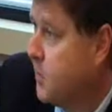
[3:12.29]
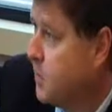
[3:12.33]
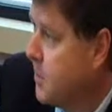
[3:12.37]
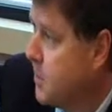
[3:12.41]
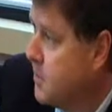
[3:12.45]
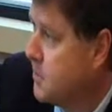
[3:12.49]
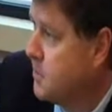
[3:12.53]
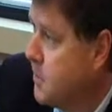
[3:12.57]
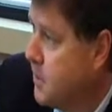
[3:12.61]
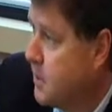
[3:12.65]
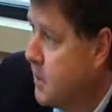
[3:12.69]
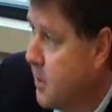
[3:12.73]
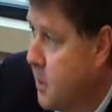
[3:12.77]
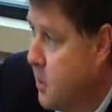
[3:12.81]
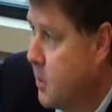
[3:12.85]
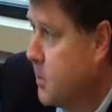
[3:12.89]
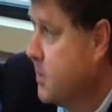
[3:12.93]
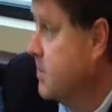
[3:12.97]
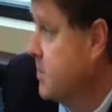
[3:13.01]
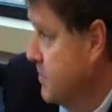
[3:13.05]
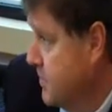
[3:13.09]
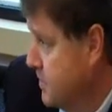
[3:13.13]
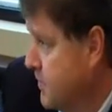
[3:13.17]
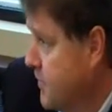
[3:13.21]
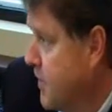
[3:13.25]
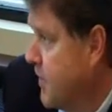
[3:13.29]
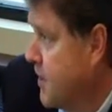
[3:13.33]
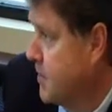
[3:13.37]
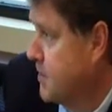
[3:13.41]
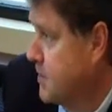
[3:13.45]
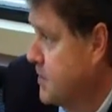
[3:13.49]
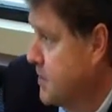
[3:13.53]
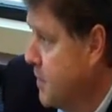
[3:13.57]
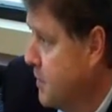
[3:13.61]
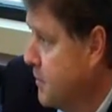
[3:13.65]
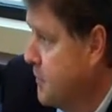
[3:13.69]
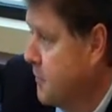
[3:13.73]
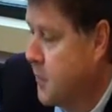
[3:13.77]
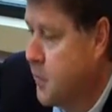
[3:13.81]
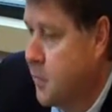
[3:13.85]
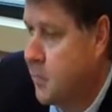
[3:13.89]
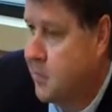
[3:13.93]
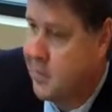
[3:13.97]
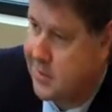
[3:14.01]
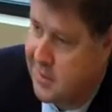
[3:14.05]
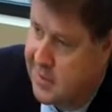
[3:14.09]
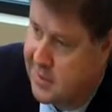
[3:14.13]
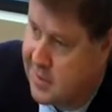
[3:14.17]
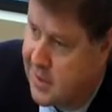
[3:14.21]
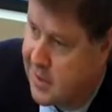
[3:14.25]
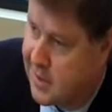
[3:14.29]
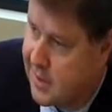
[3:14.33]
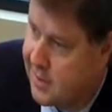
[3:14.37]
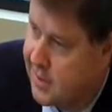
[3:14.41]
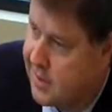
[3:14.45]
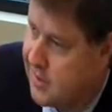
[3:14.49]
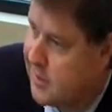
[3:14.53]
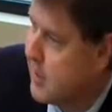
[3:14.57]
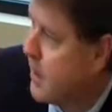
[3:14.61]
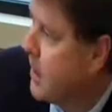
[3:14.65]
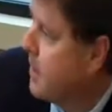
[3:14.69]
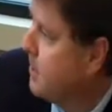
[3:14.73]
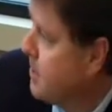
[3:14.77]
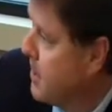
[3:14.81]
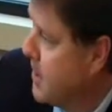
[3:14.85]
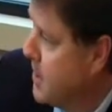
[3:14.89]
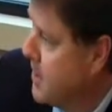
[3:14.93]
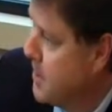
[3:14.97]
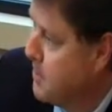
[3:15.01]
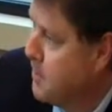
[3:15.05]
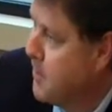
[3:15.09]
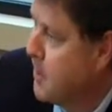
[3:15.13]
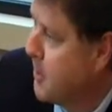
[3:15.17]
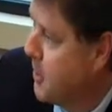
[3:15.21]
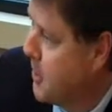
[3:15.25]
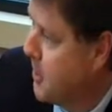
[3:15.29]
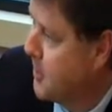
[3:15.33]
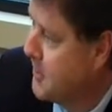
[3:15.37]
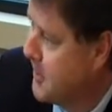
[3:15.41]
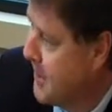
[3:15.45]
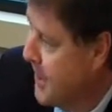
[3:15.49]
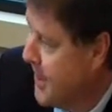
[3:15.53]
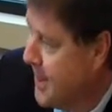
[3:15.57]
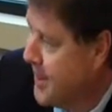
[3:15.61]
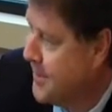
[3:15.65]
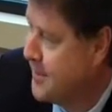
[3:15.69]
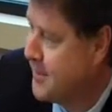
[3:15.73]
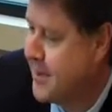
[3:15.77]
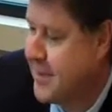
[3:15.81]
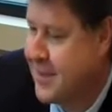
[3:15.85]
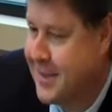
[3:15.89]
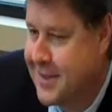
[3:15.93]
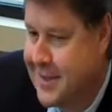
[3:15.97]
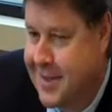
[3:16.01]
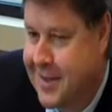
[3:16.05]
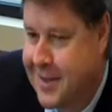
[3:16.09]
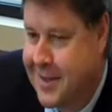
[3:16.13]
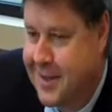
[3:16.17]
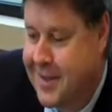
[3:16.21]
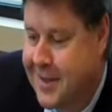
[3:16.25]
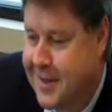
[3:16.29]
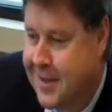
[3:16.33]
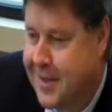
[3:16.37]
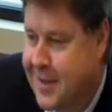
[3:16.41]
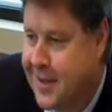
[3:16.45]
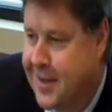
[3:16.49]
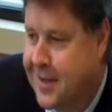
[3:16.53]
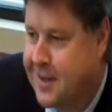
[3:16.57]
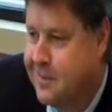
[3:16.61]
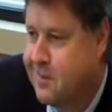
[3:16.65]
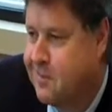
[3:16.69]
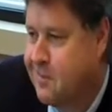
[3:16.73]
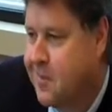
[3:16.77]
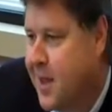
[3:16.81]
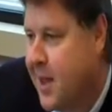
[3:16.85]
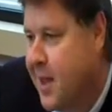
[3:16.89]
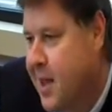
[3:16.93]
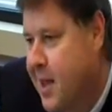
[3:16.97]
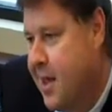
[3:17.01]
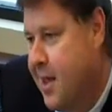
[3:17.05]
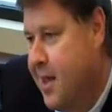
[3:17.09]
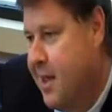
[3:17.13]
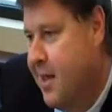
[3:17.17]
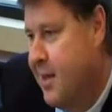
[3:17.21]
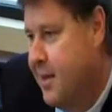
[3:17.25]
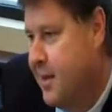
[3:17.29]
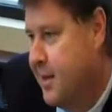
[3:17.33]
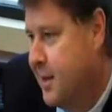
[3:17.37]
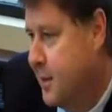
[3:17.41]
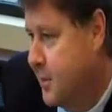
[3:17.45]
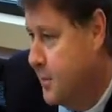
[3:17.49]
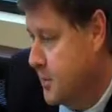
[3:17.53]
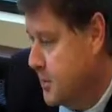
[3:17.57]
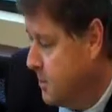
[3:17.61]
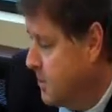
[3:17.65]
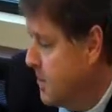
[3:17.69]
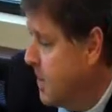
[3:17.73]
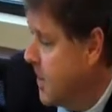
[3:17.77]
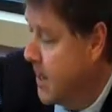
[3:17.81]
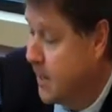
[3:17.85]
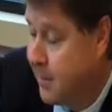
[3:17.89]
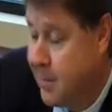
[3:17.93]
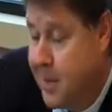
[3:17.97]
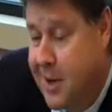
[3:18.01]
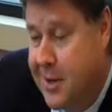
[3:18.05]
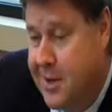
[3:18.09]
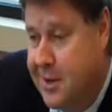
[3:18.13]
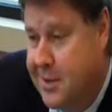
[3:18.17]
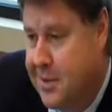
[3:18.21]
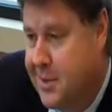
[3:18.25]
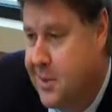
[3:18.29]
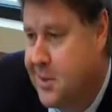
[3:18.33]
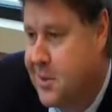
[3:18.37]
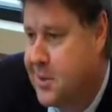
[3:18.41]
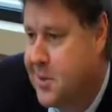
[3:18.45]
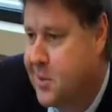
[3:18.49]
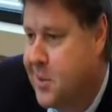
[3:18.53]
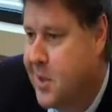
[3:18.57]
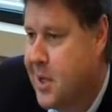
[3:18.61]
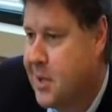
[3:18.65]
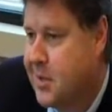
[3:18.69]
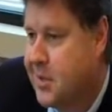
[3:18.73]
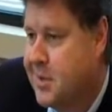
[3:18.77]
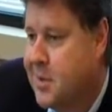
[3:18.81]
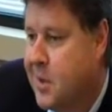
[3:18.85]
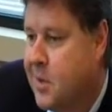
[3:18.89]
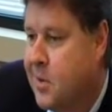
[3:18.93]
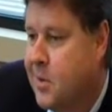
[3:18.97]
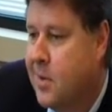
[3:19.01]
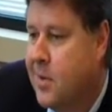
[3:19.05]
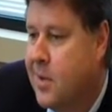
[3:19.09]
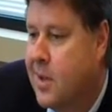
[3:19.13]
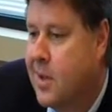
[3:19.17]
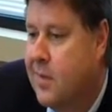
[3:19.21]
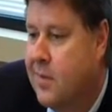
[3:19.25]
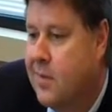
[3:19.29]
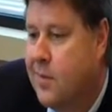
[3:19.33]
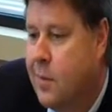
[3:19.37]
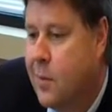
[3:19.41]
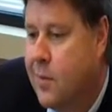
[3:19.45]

way to reach me always is via cell phone. It's on my hip at all times. It's it's a BlackBerry too as well. So